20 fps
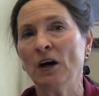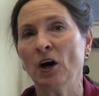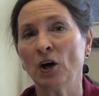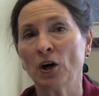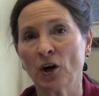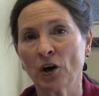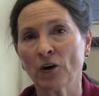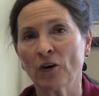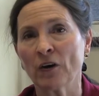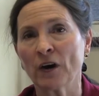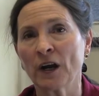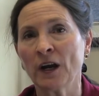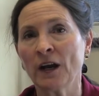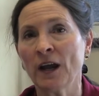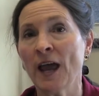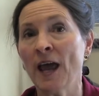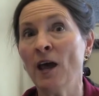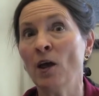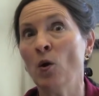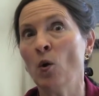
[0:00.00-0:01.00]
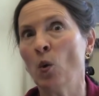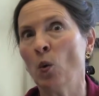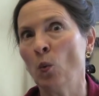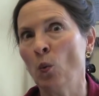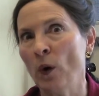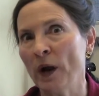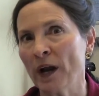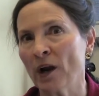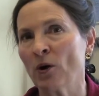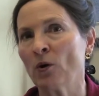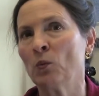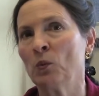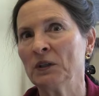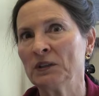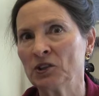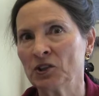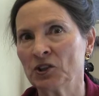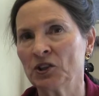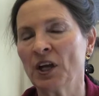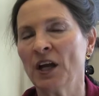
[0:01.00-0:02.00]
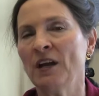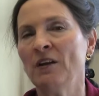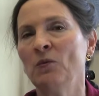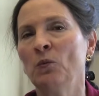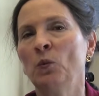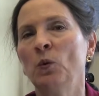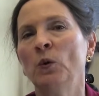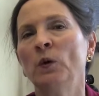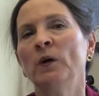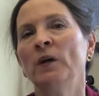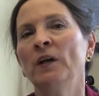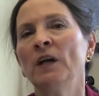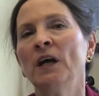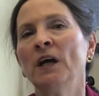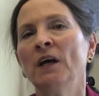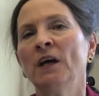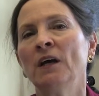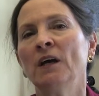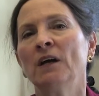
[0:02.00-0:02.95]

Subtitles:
occurring and which state would